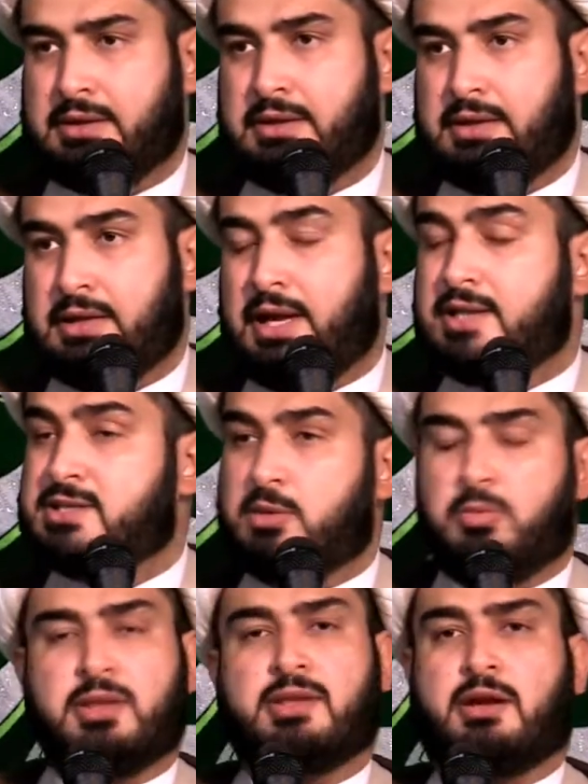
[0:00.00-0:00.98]
It's
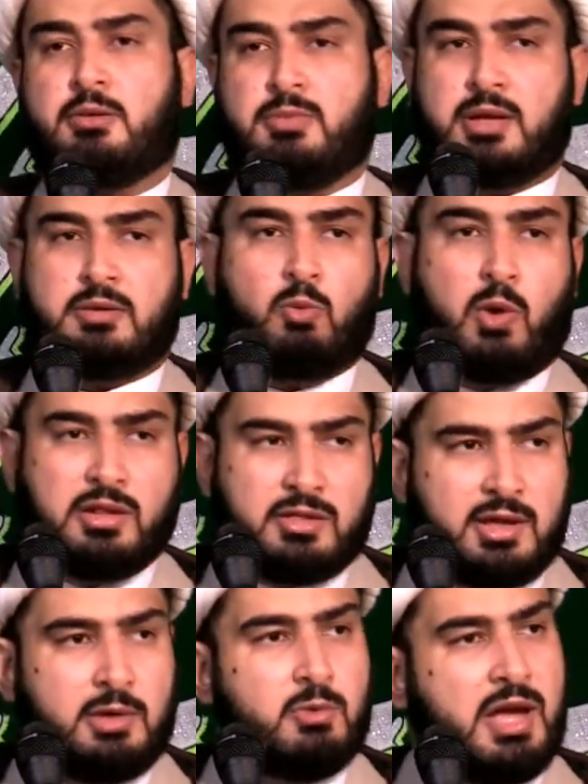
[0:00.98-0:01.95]
about tarbiyah. One
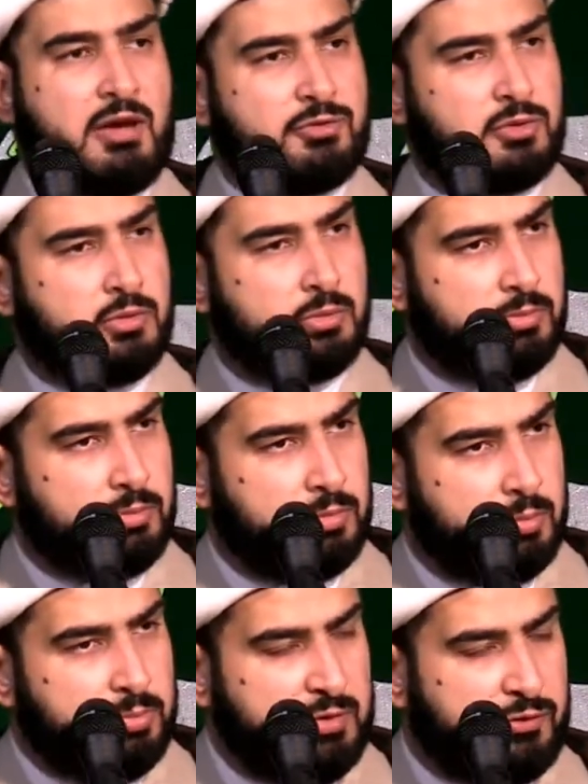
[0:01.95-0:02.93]
thing we have to,
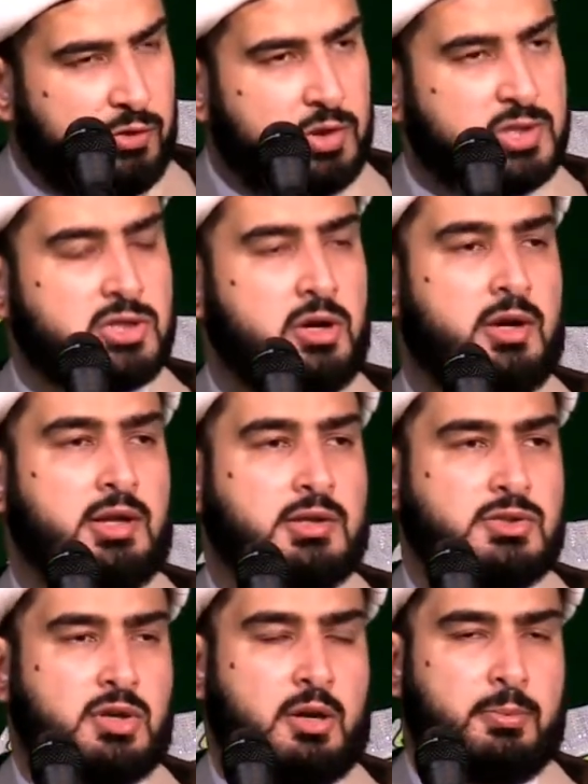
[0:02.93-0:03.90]
before starting the
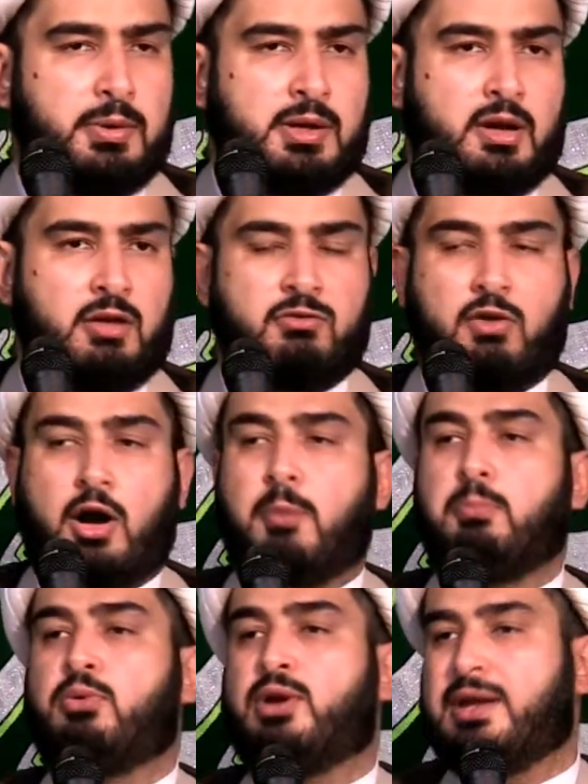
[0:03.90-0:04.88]
topic of
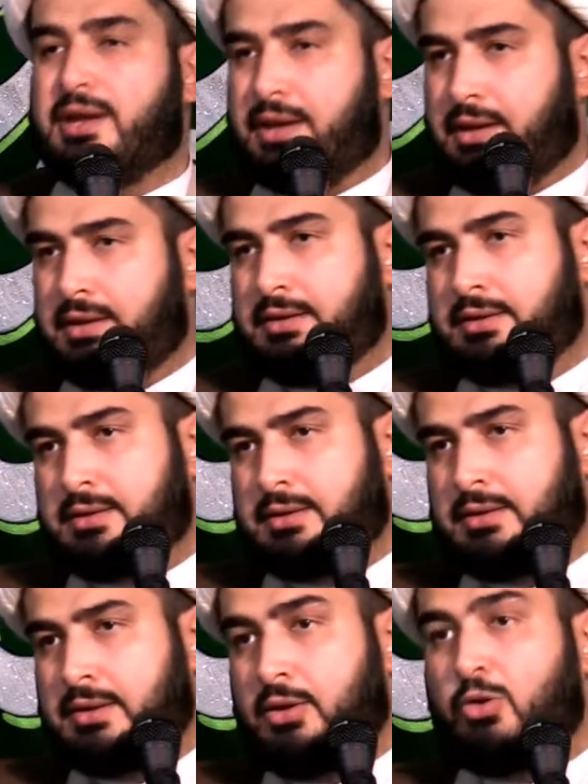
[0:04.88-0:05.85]
upbringing,
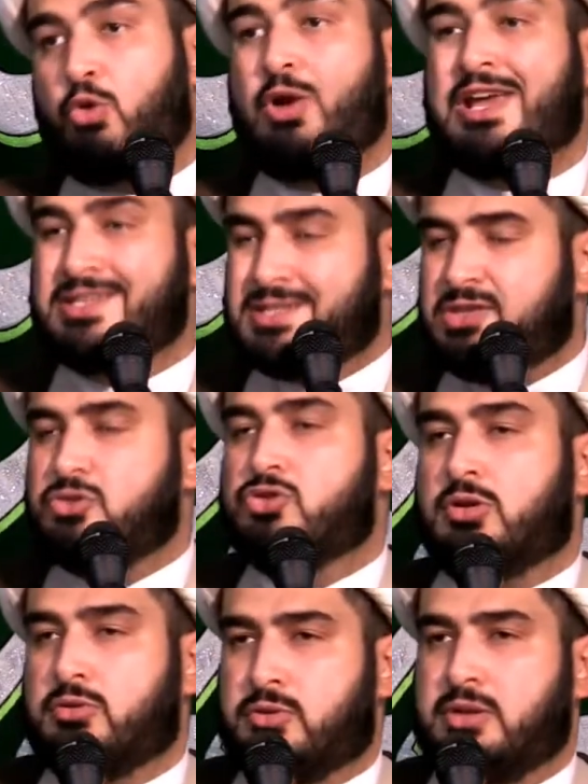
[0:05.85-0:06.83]
raising
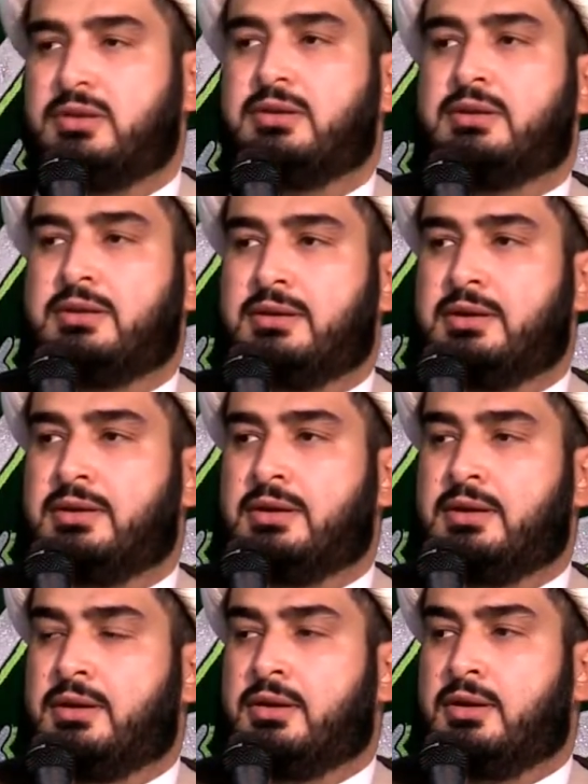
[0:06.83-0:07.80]
children,
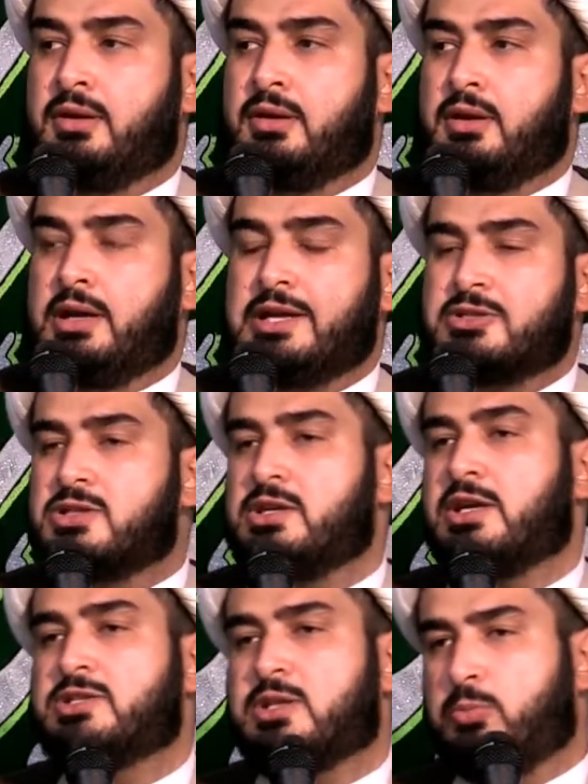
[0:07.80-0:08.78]

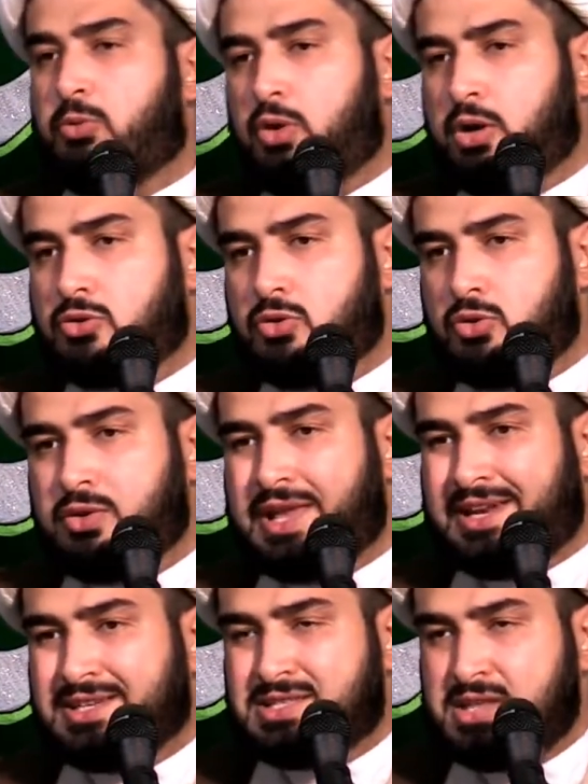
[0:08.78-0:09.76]
it's important to know that
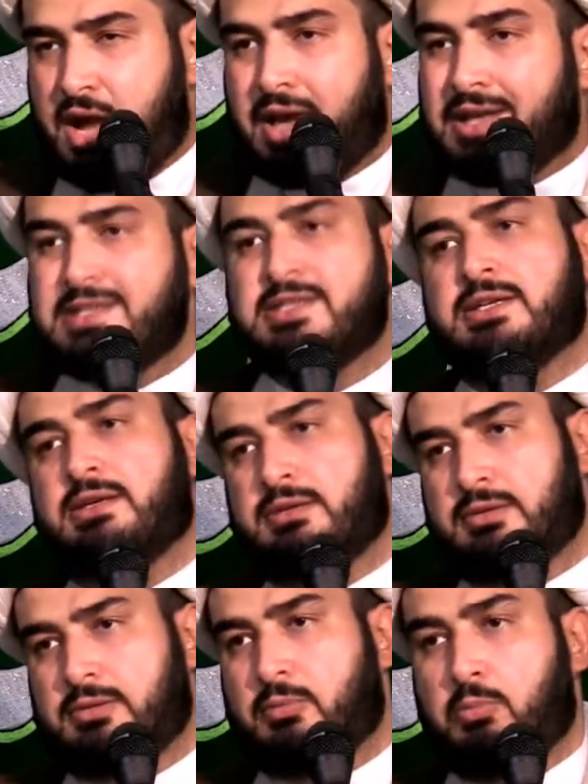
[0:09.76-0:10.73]
it's not easy,
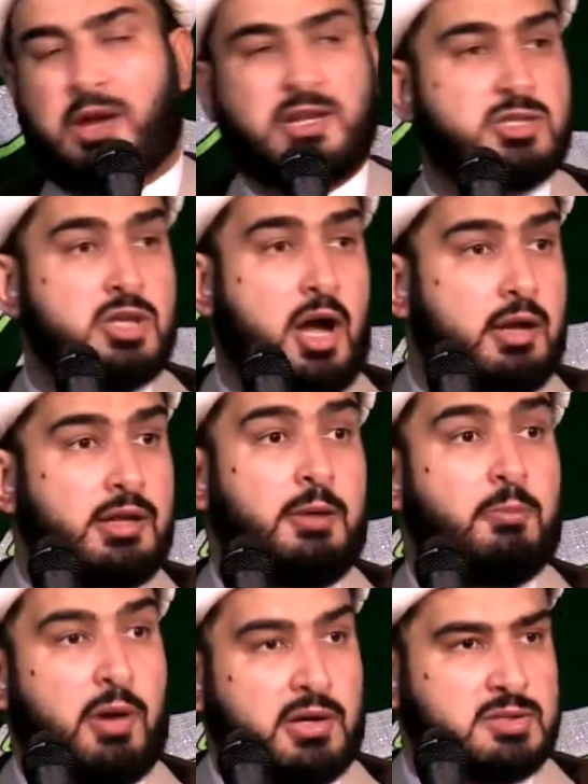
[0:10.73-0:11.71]
but it's not
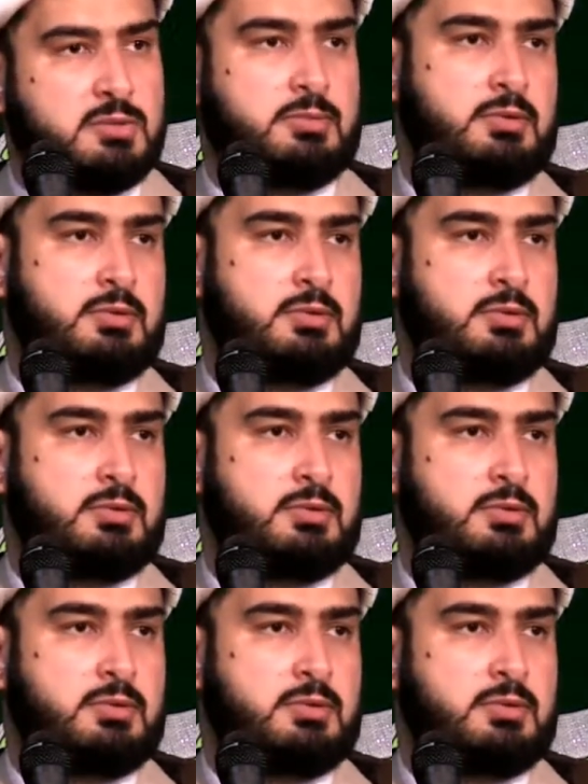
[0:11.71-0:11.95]
impossible.